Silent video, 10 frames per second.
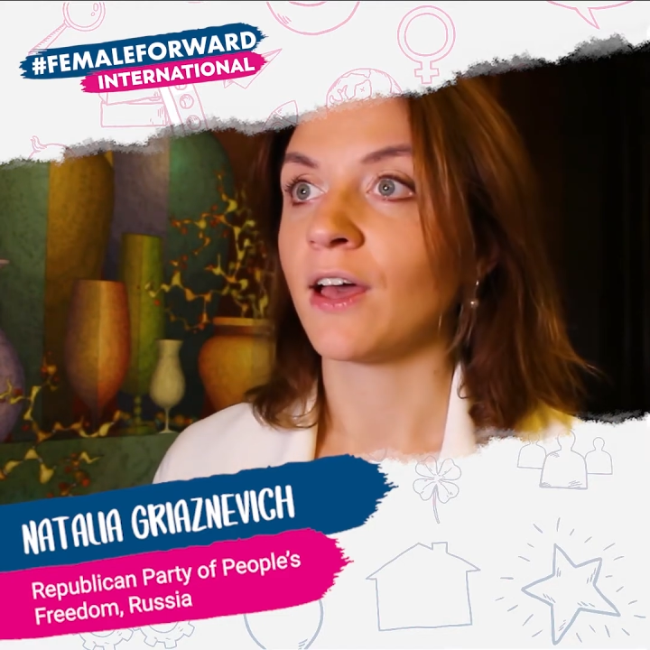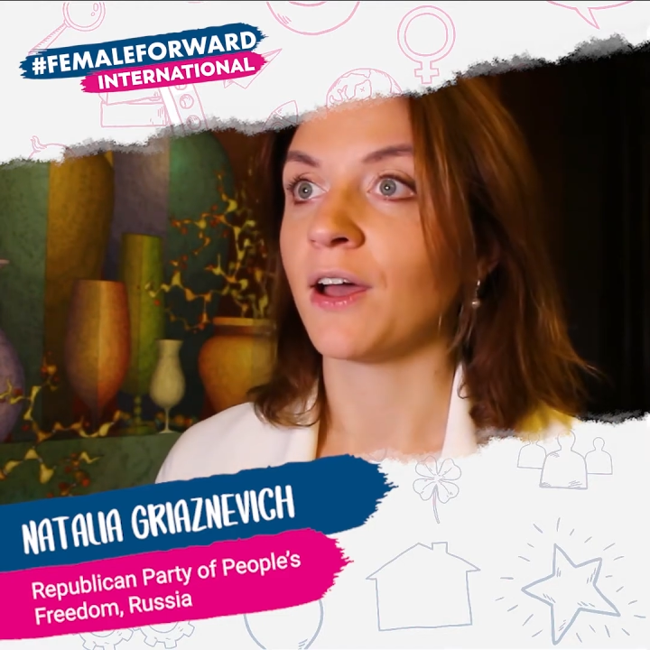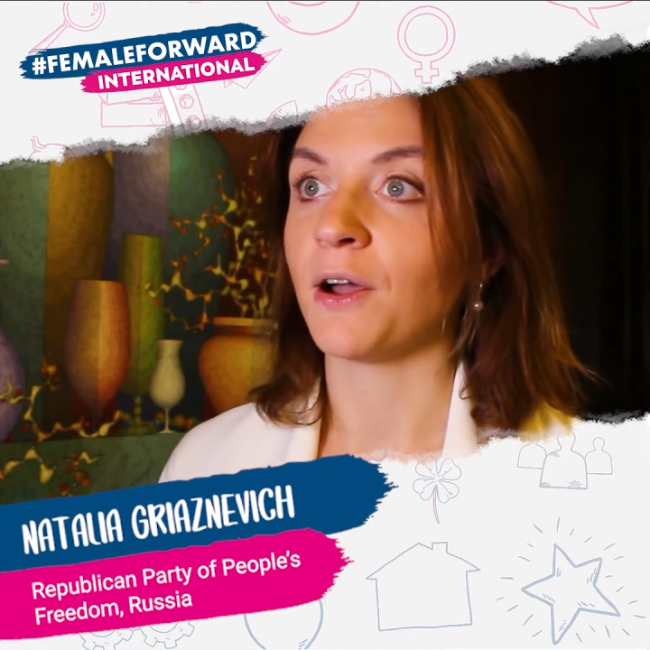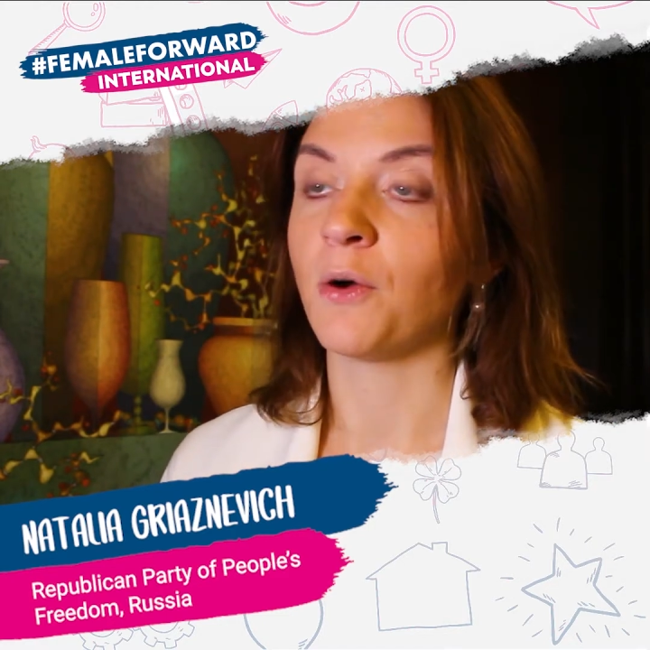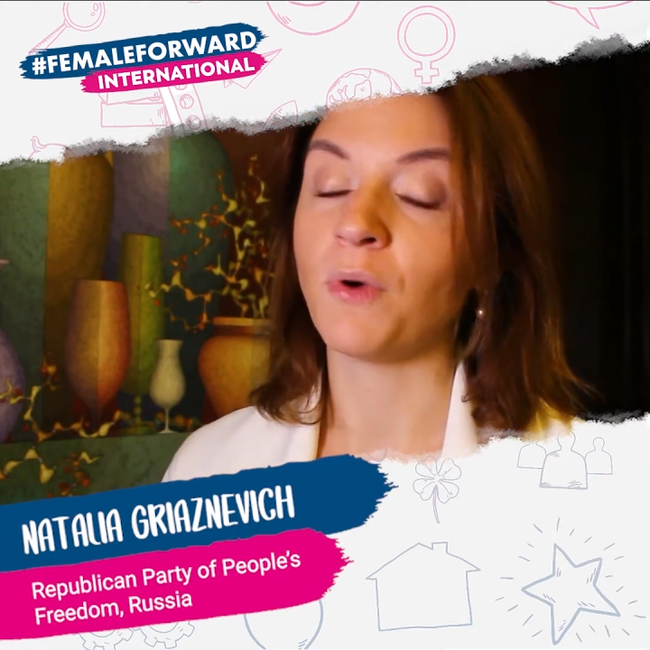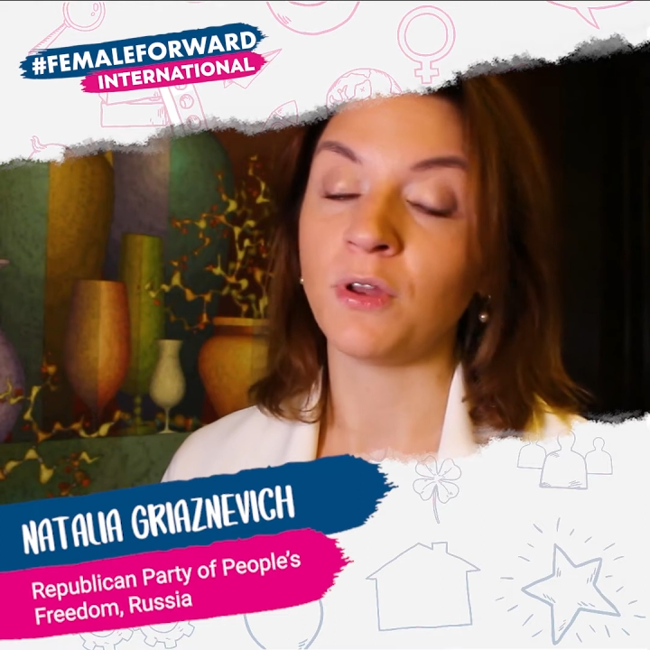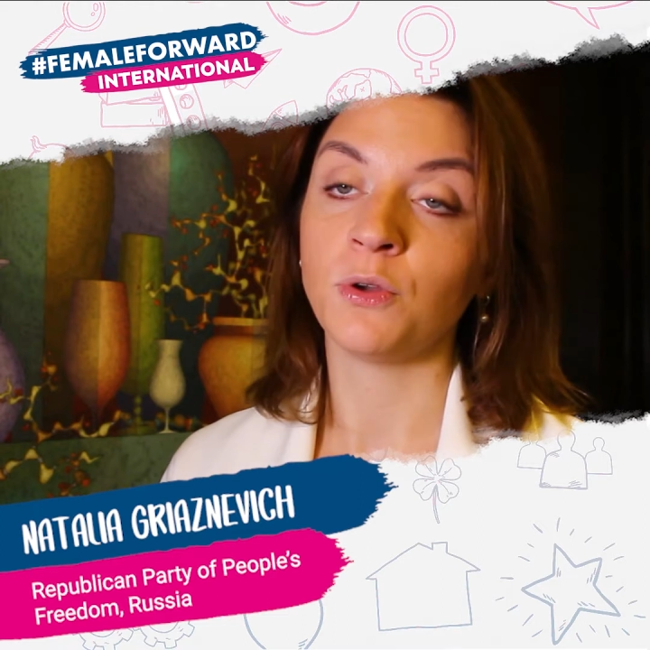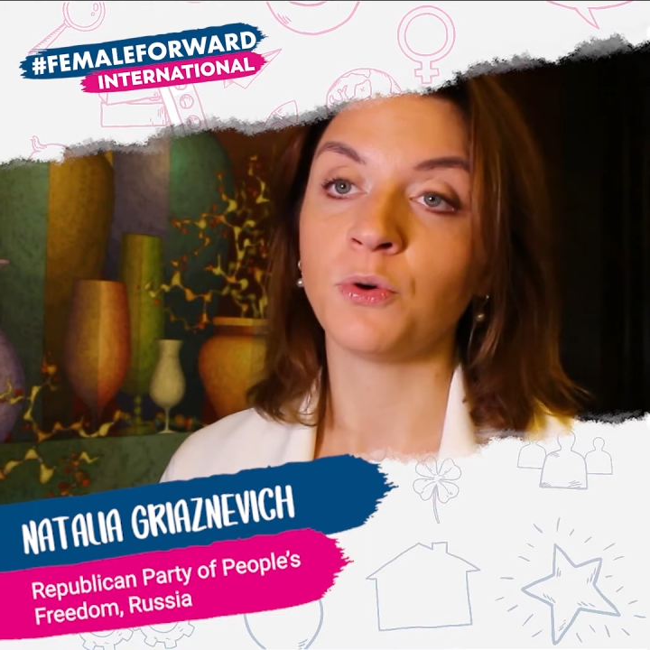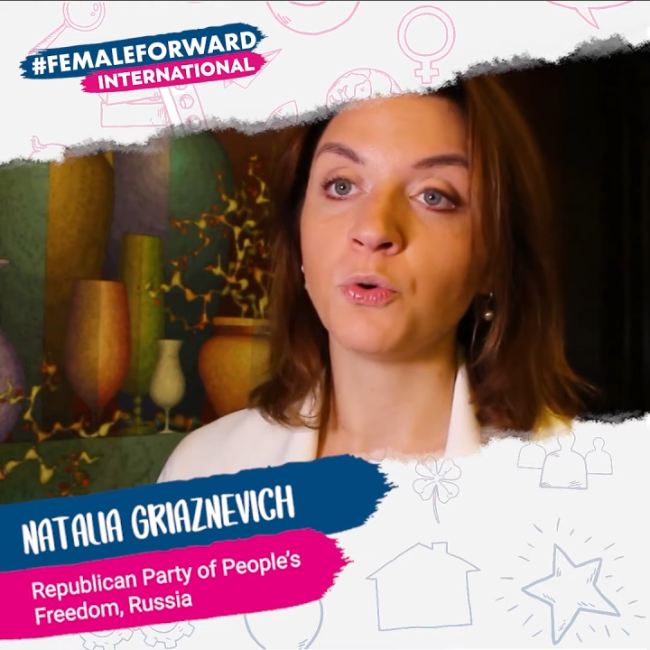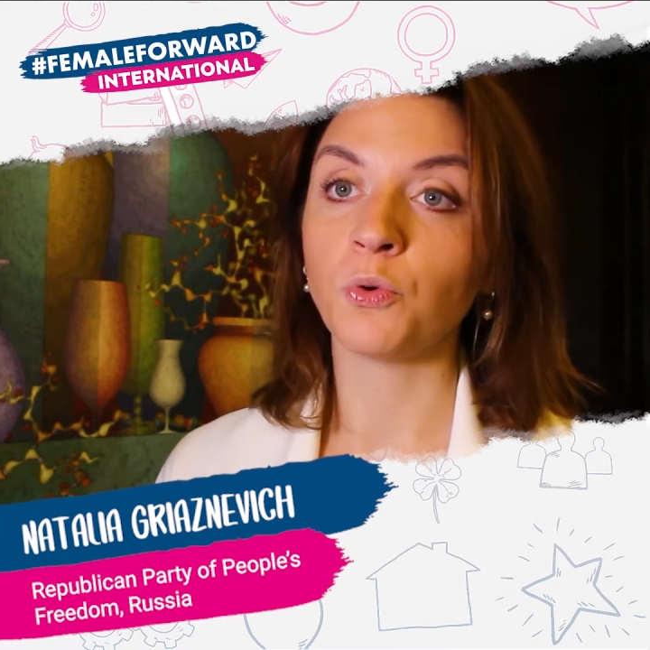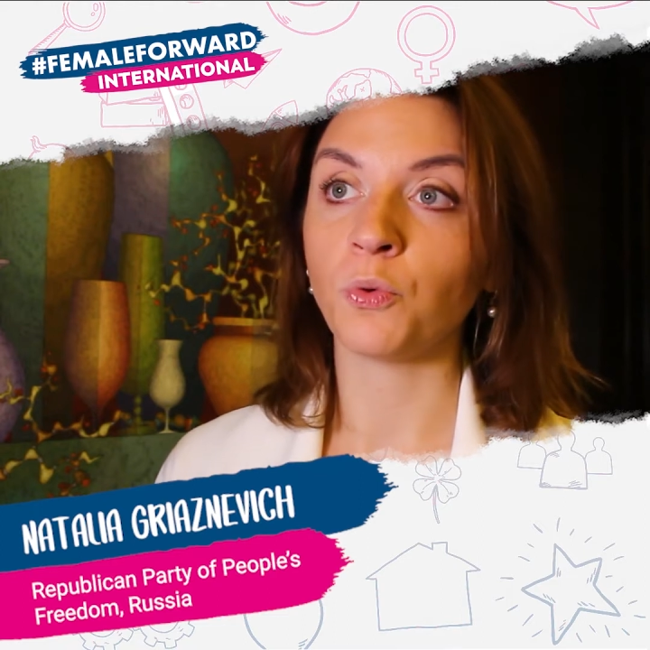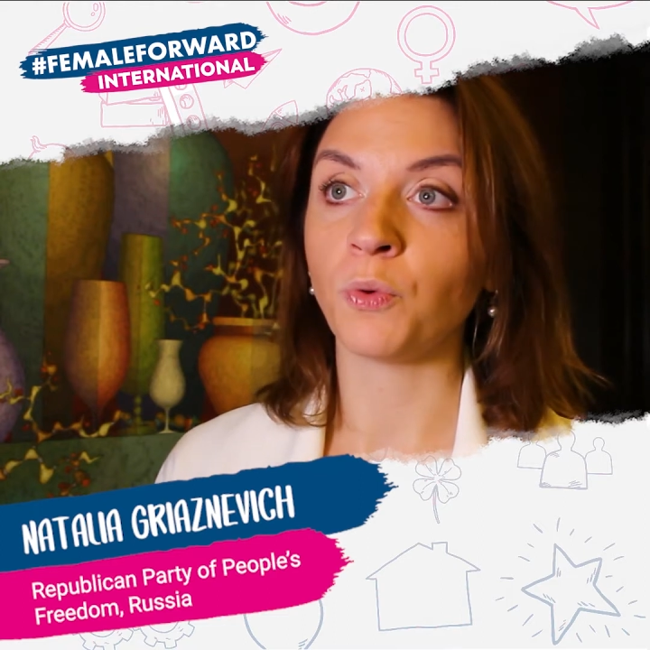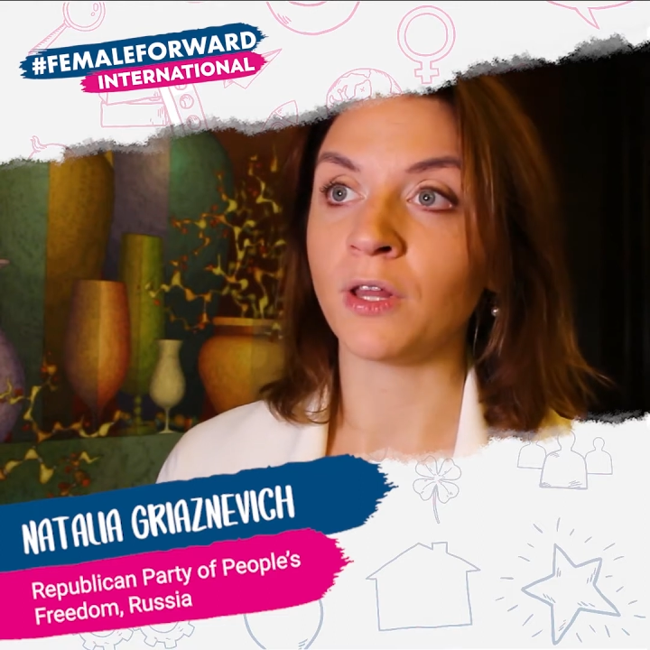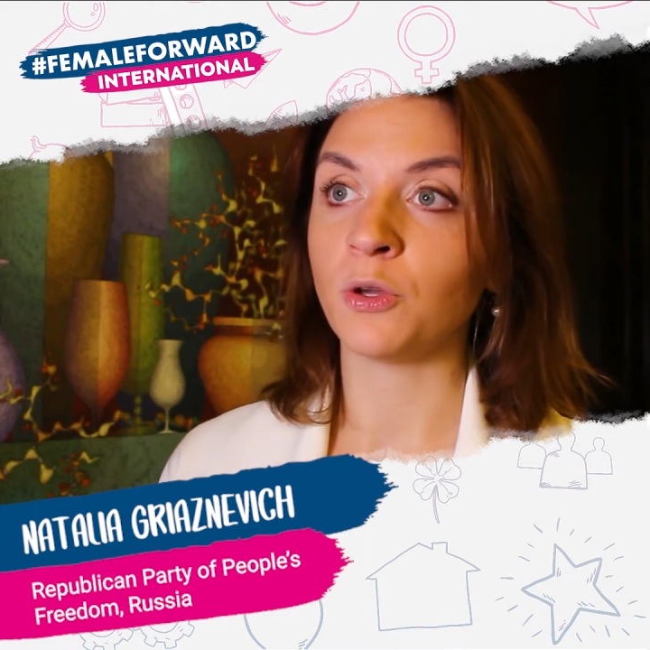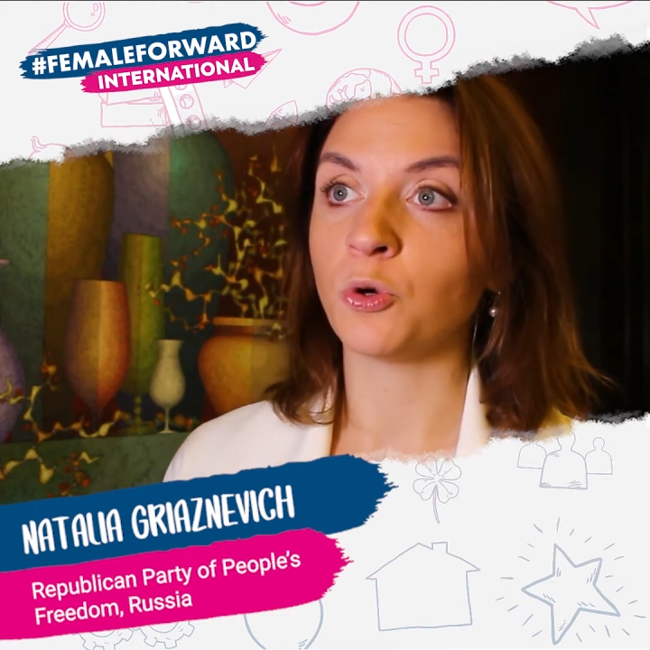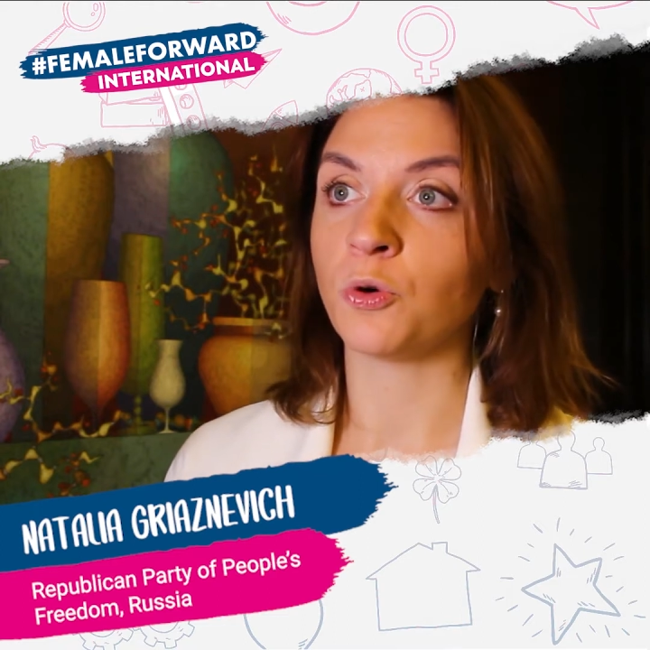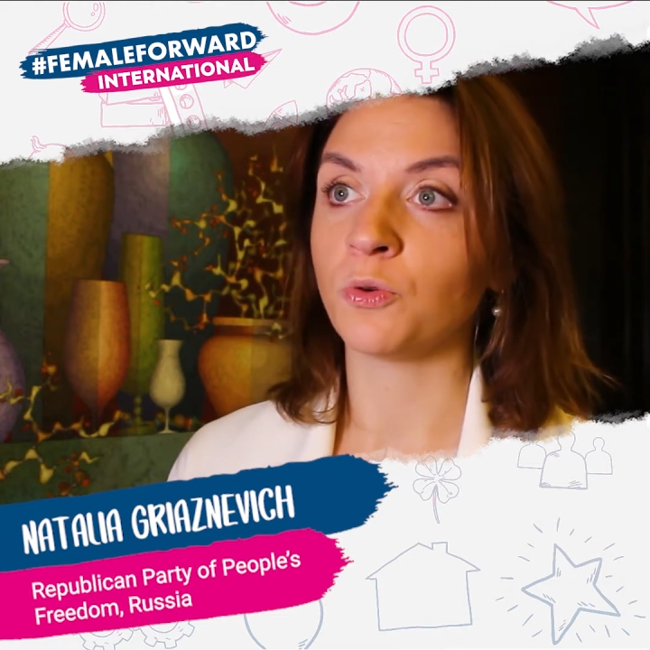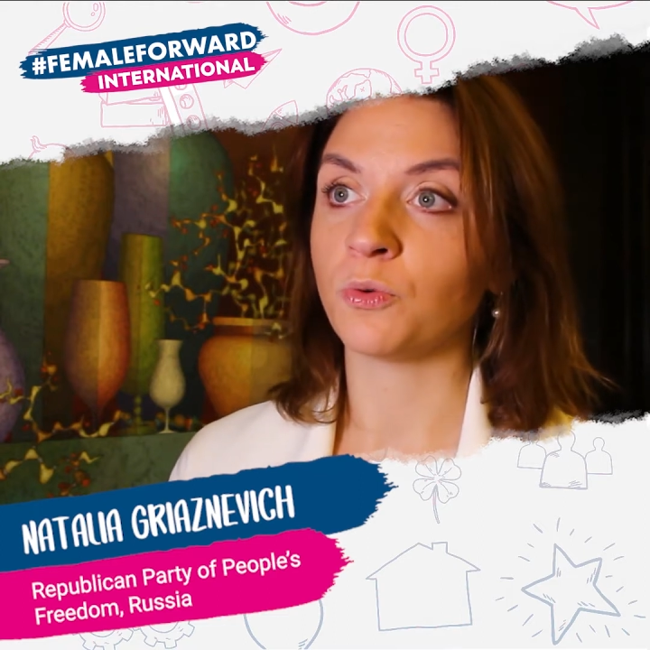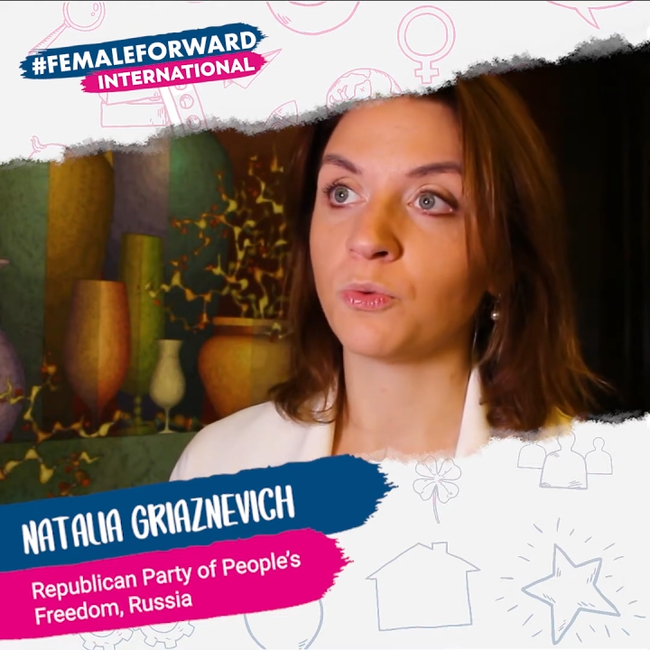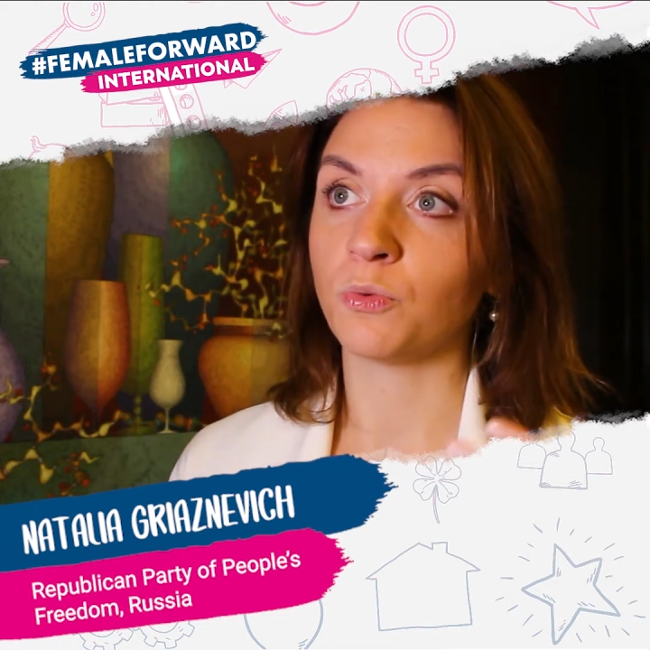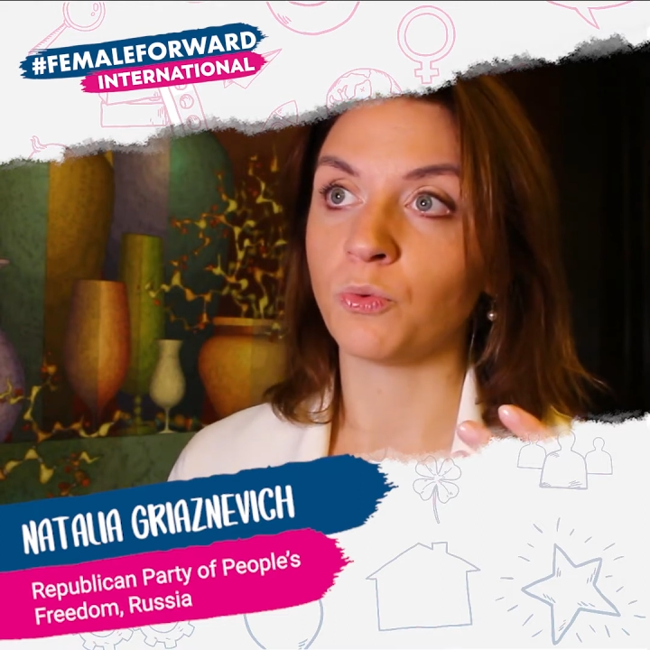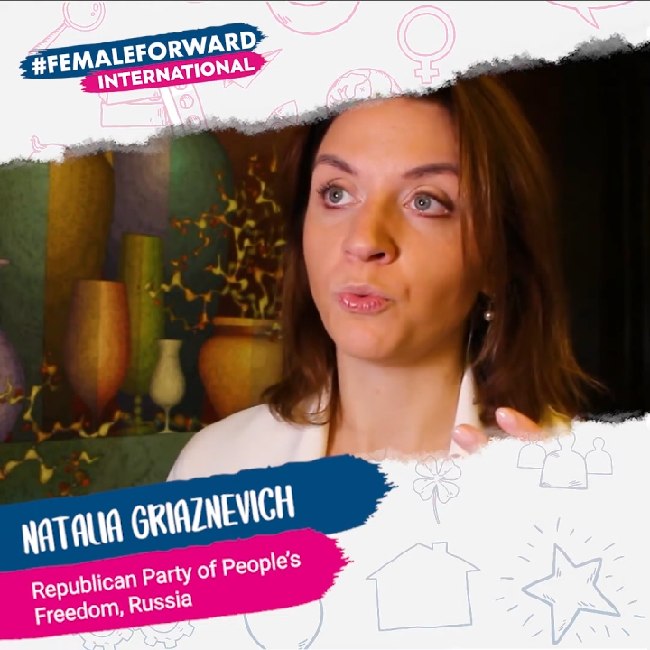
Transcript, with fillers: uh, when you when you